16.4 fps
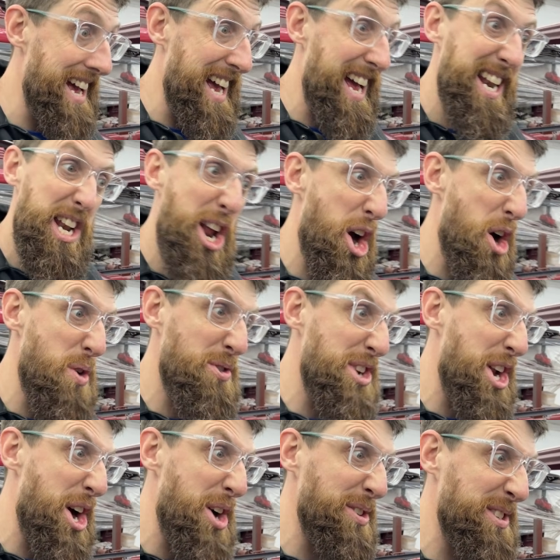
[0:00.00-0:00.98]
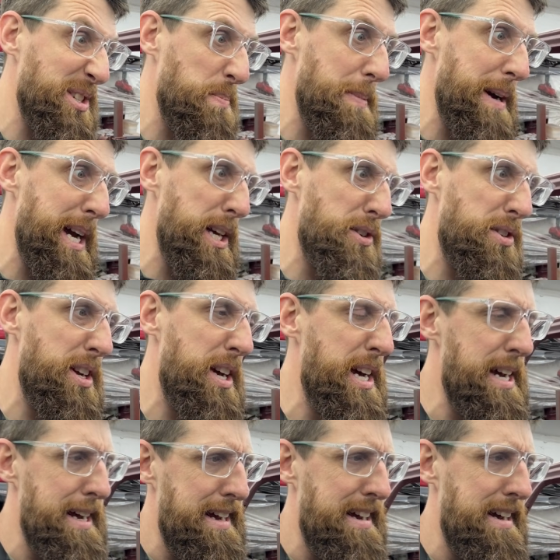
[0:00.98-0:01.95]
loads and loads of spares.
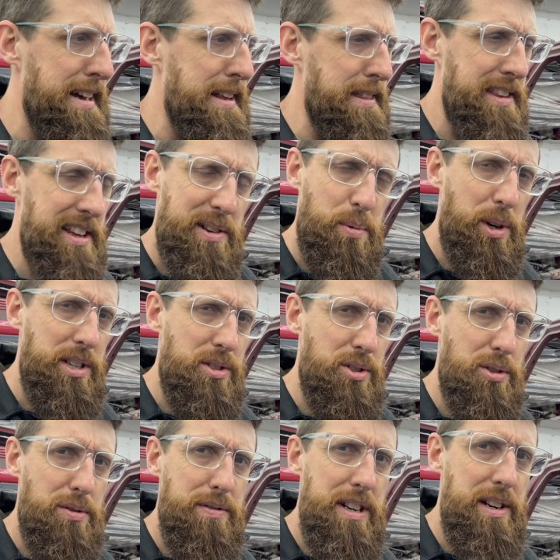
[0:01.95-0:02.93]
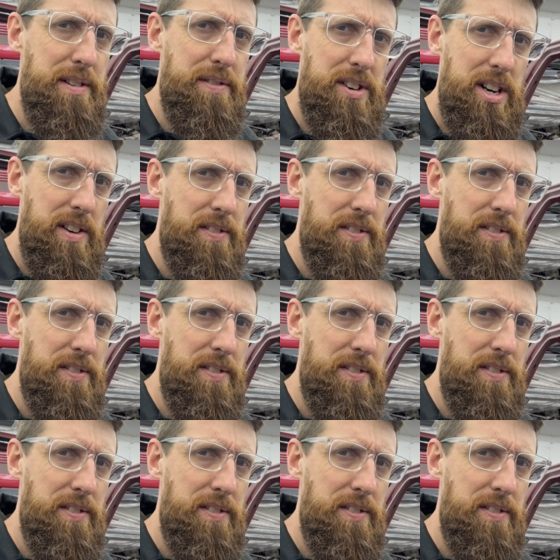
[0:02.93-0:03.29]
That's why it's called Renault 5